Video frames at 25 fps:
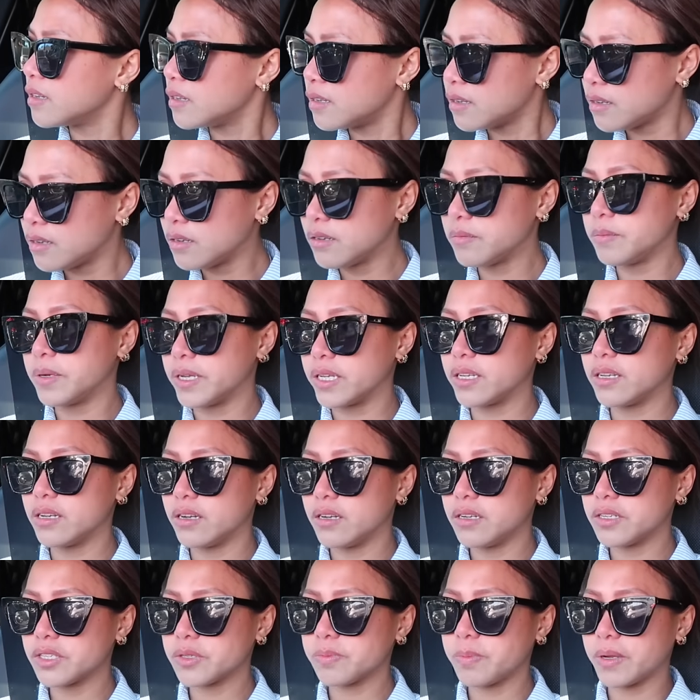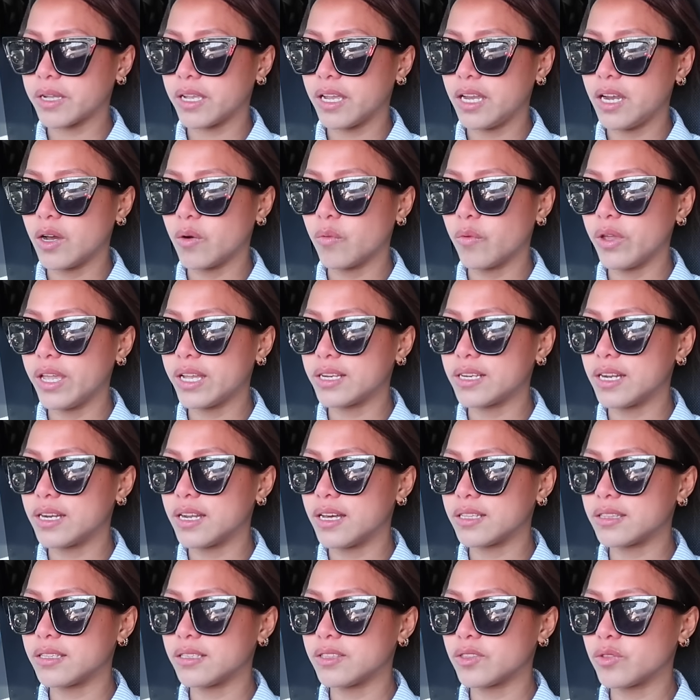Oh my gosh. Pang ilang week na
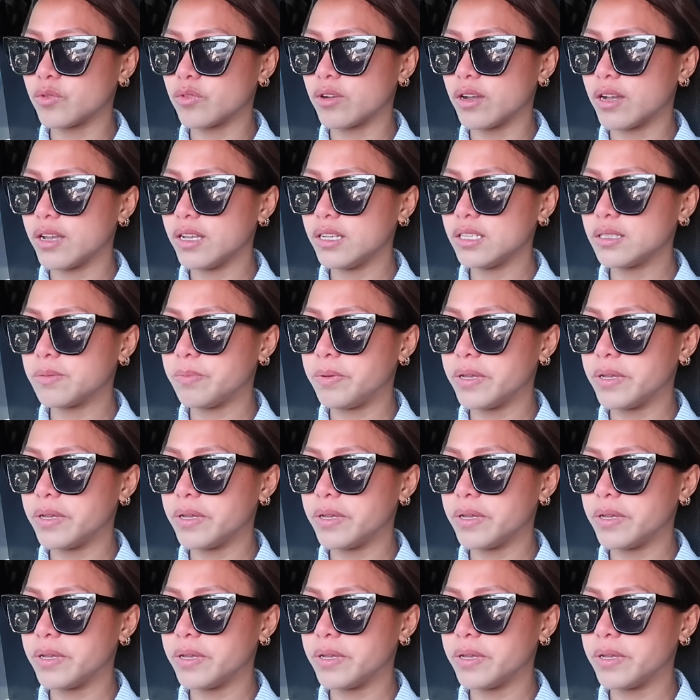natin to, guys.